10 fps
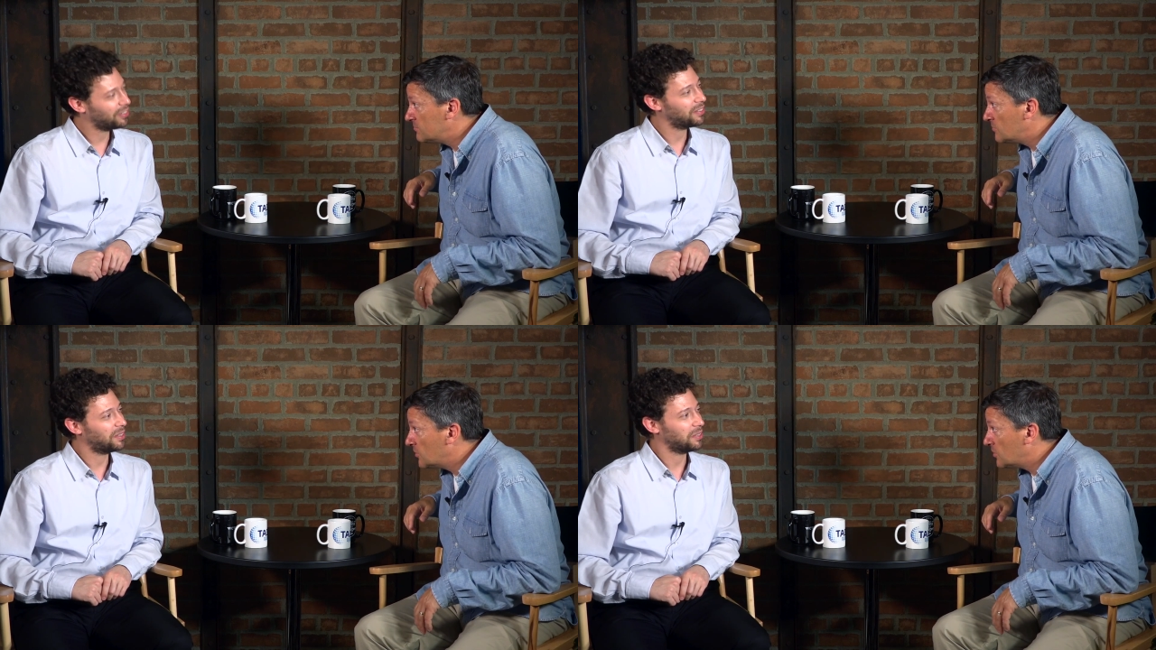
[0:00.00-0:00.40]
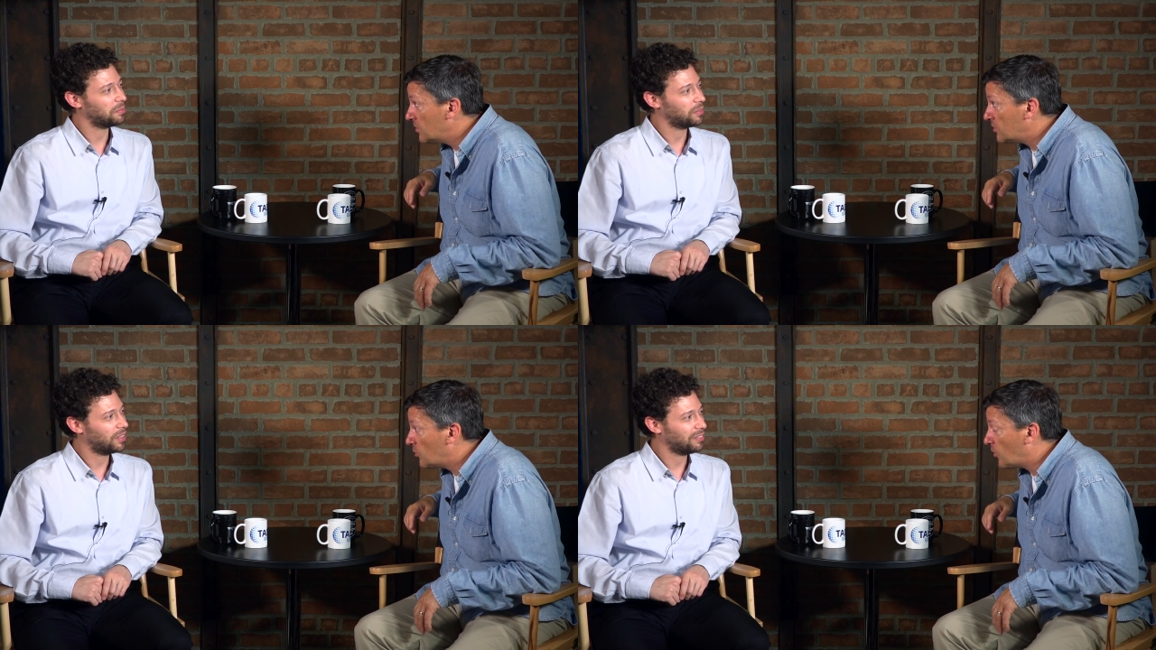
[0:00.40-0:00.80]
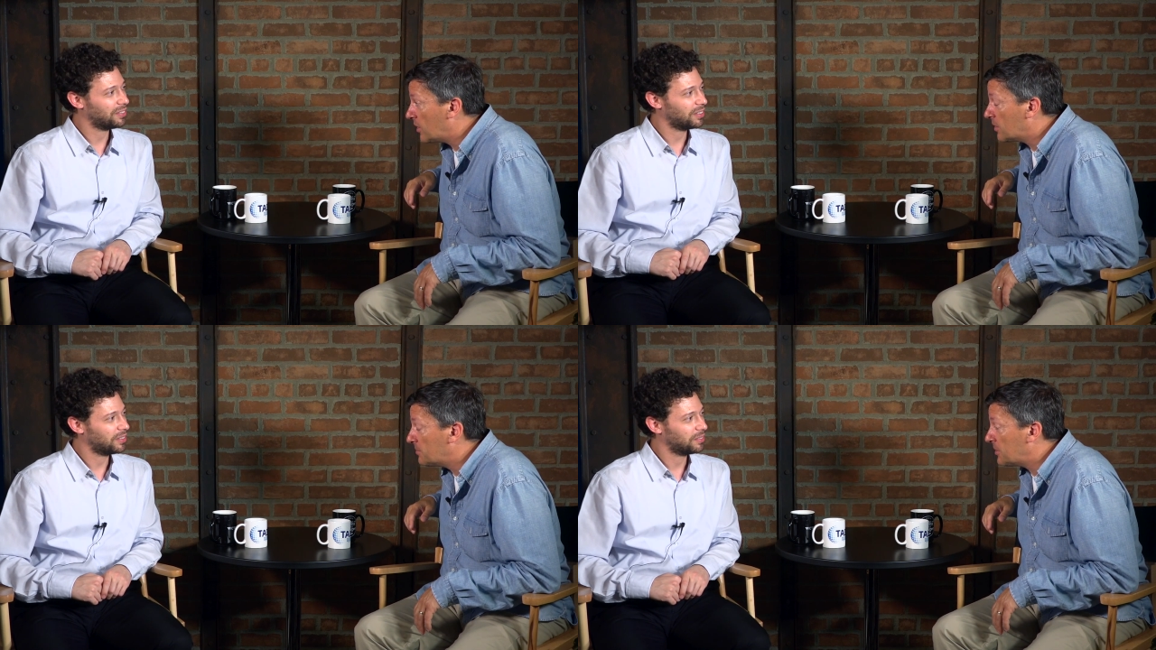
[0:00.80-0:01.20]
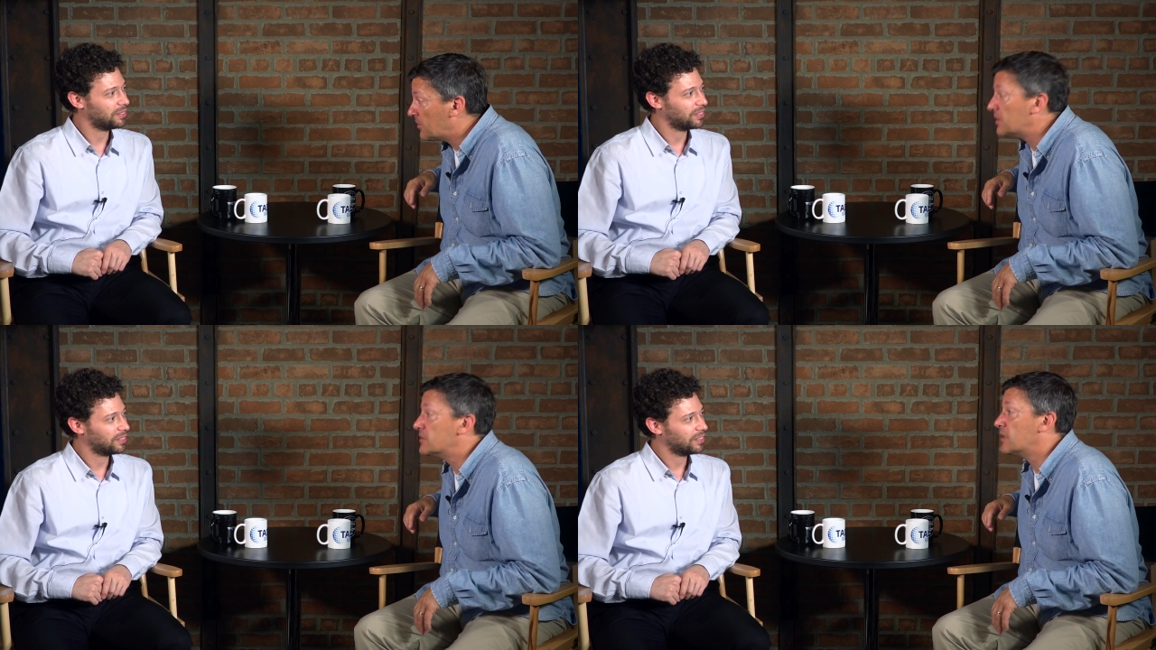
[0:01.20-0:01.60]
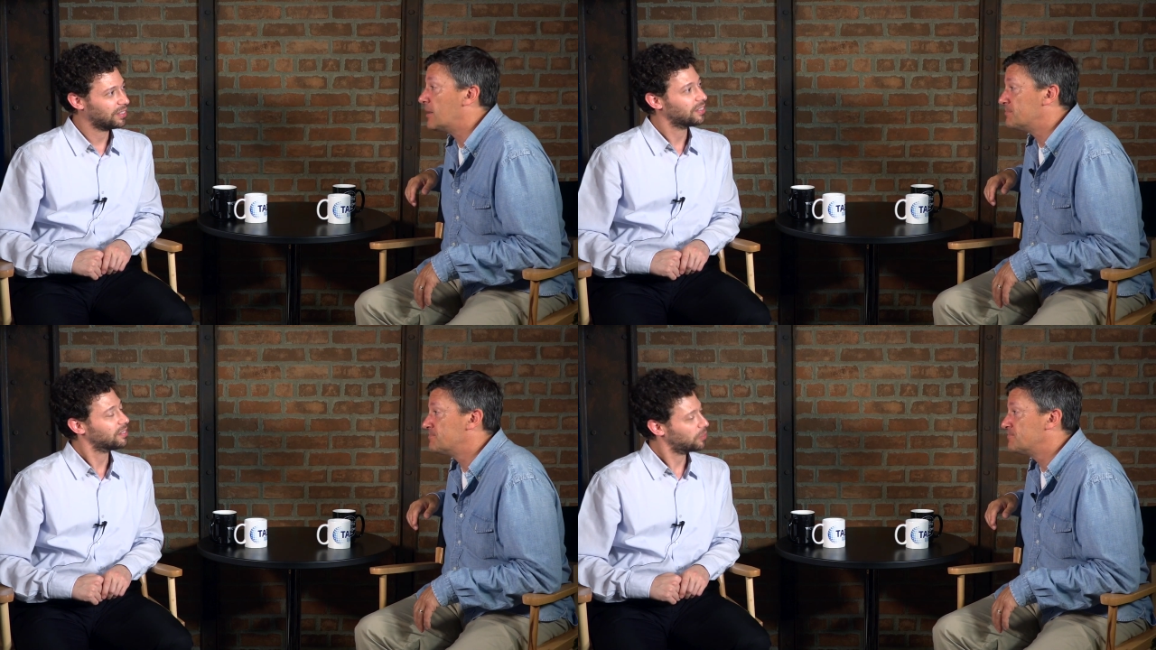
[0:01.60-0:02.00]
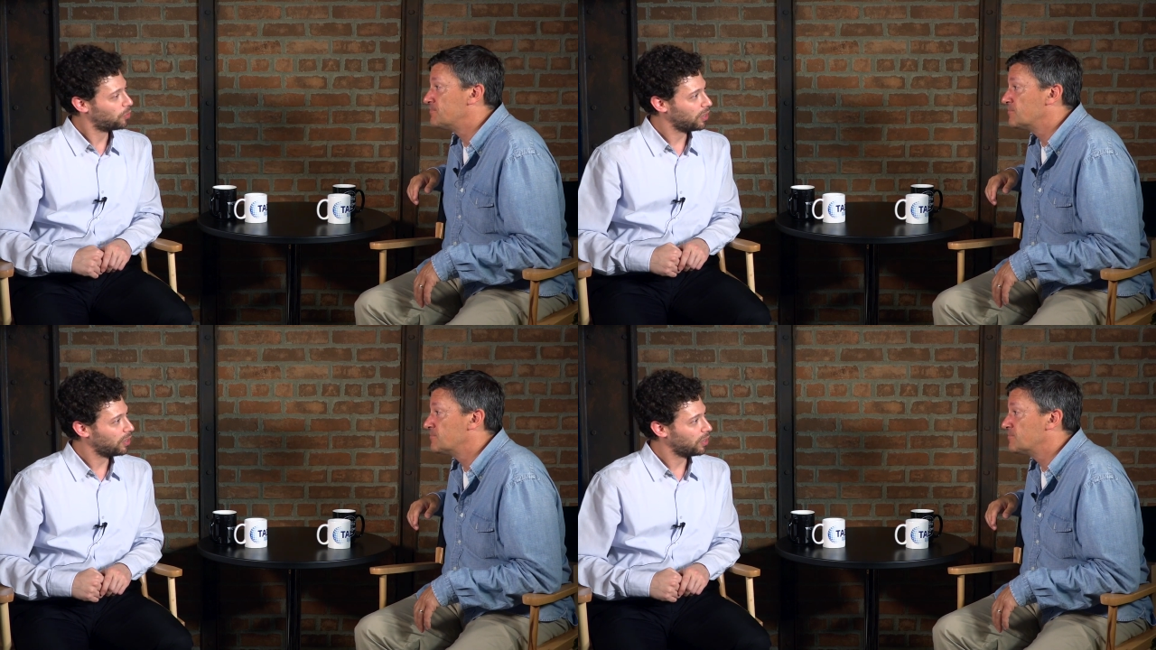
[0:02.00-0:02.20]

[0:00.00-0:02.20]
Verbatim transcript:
Speaker 1: Definitely. Good. You're Definitely. welcome here anytime.